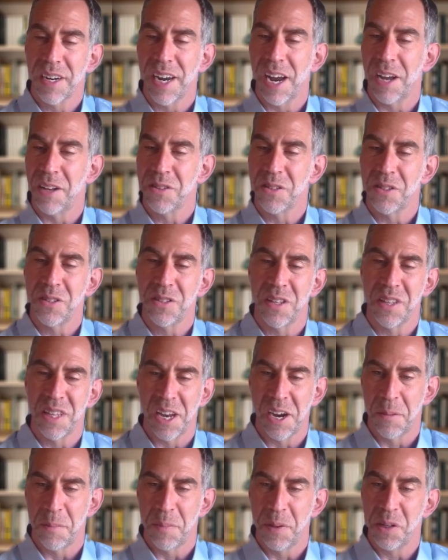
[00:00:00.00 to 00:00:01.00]
counselors and
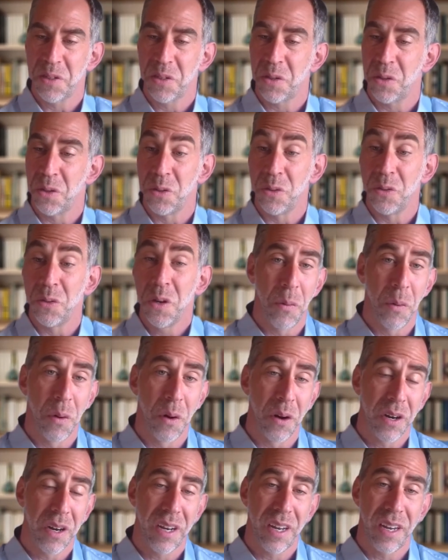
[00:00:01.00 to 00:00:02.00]
therapists who
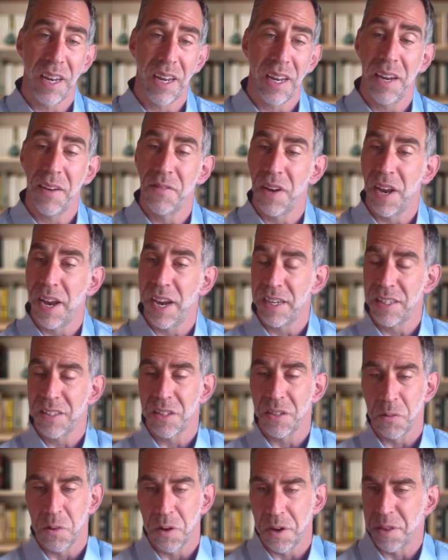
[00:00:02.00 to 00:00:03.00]
work evenings,
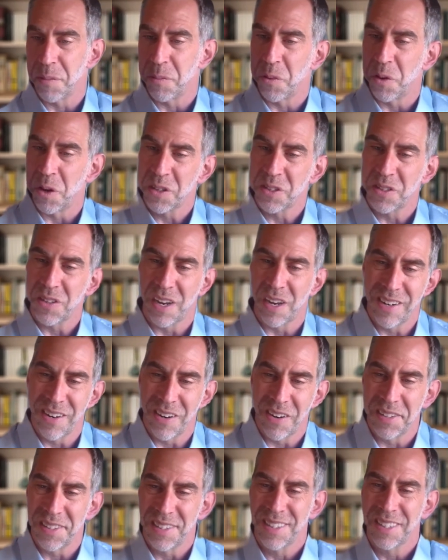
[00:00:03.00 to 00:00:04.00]
and one of them works
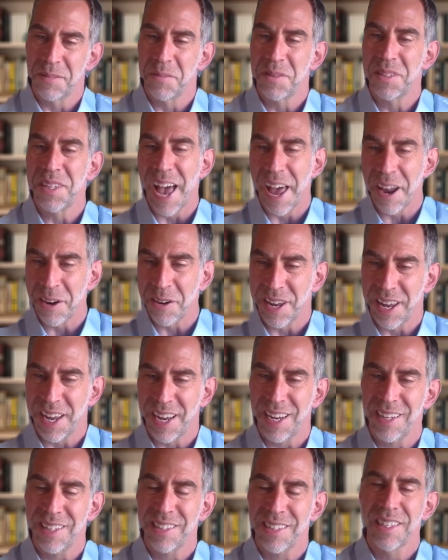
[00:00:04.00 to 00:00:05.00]
on some
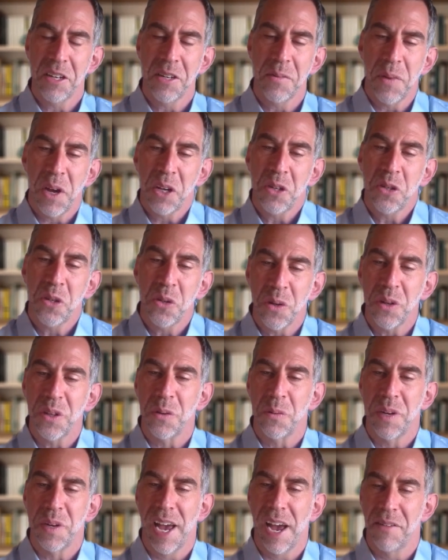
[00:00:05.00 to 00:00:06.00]
Saturdays to make sure
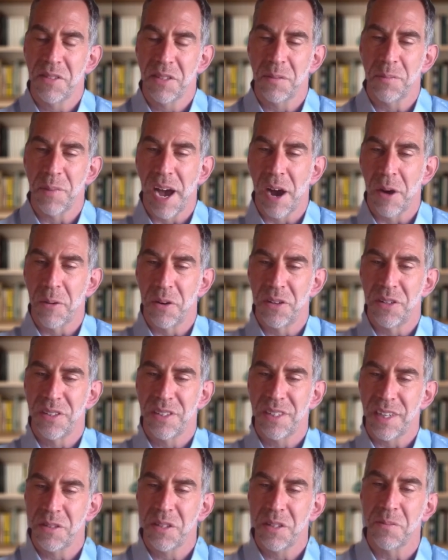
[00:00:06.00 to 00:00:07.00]
that we have some
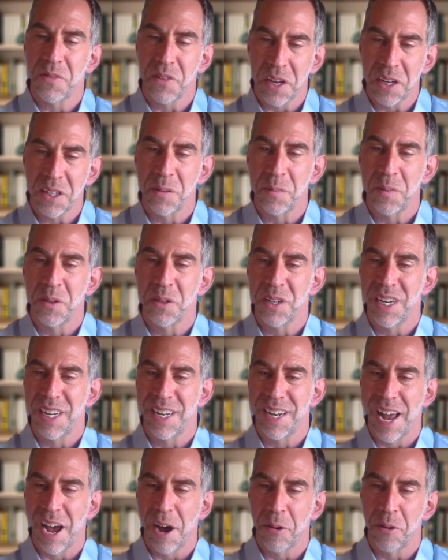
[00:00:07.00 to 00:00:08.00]
hours, some flexibility
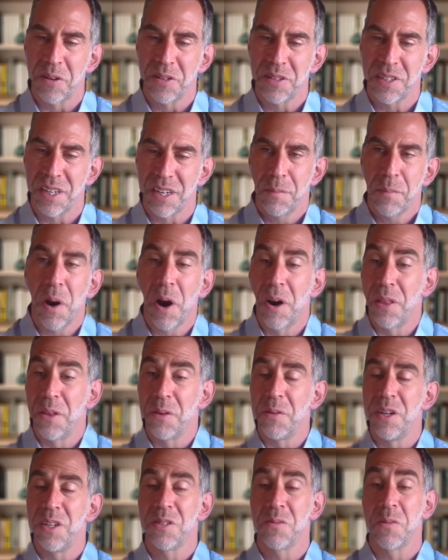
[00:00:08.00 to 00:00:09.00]
in hours. And part of the
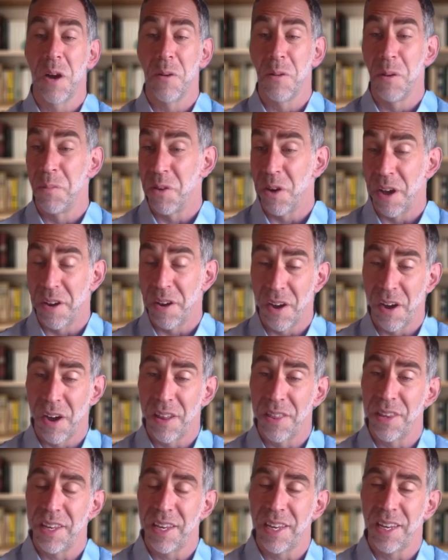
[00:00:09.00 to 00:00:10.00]
reason why we brought
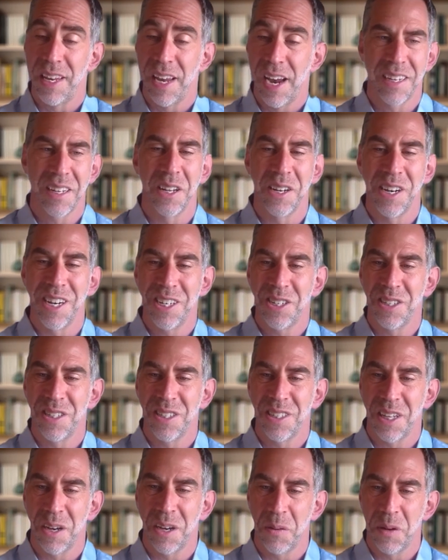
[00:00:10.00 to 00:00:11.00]
on the
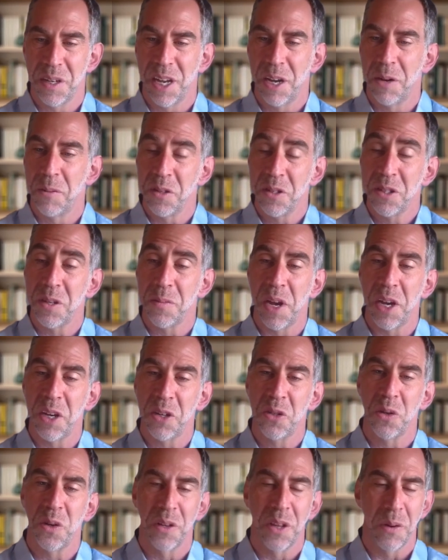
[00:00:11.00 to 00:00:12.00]
clinicians that we did was to make
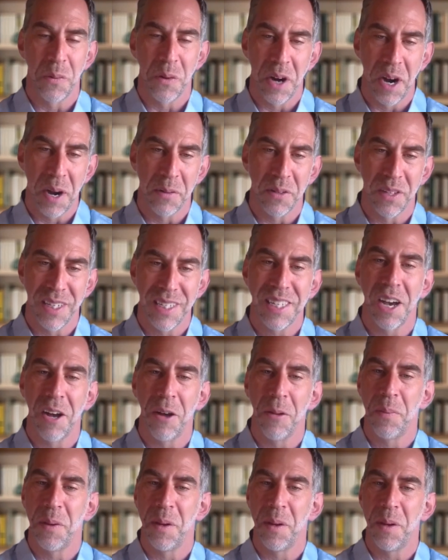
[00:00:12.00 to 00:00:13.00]
sure that we're able to
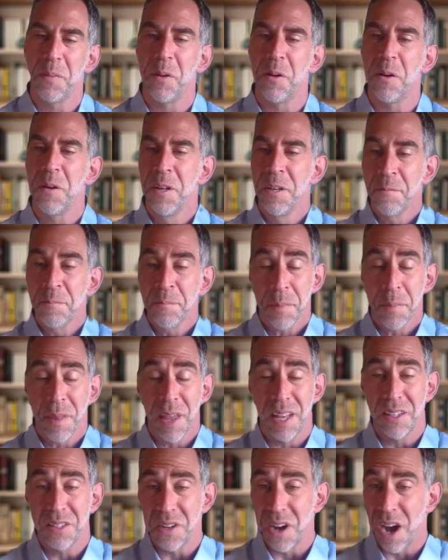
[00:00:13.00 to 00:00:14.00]
tell people
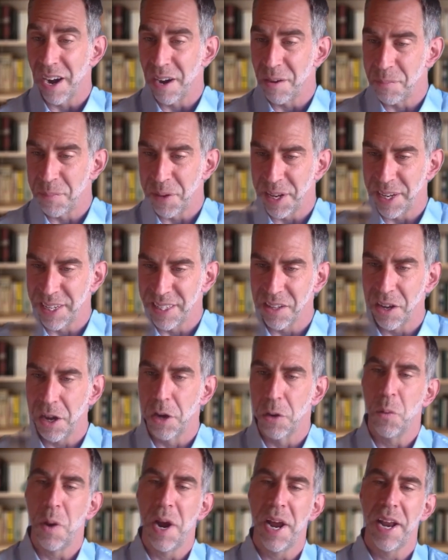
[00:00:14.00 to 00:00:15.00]
it's not a big
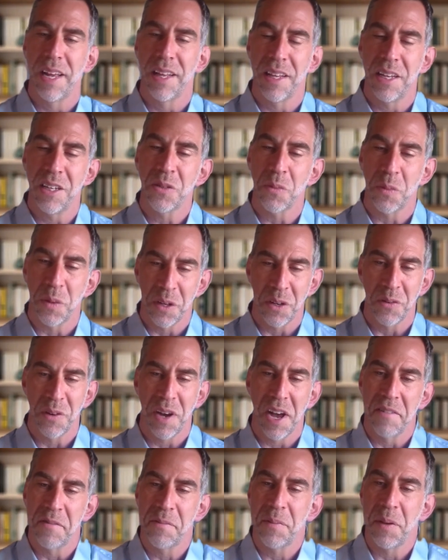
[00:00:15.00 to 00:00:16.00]
long waiting list. We do
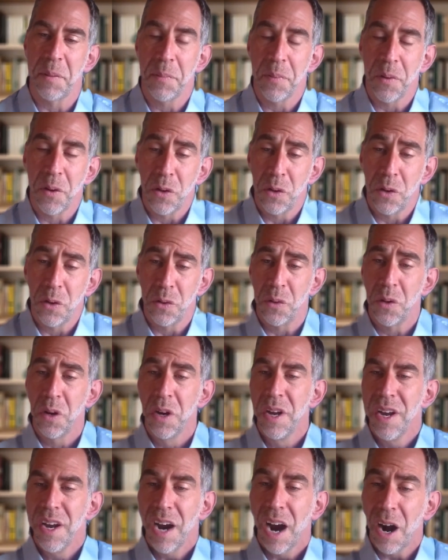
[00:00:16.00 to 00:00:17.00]
have people who
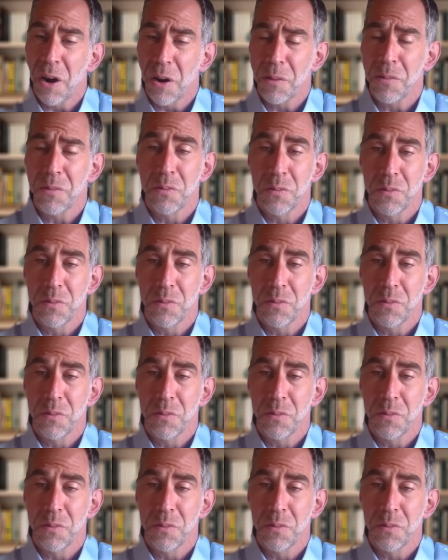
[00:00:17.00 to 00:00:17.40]
are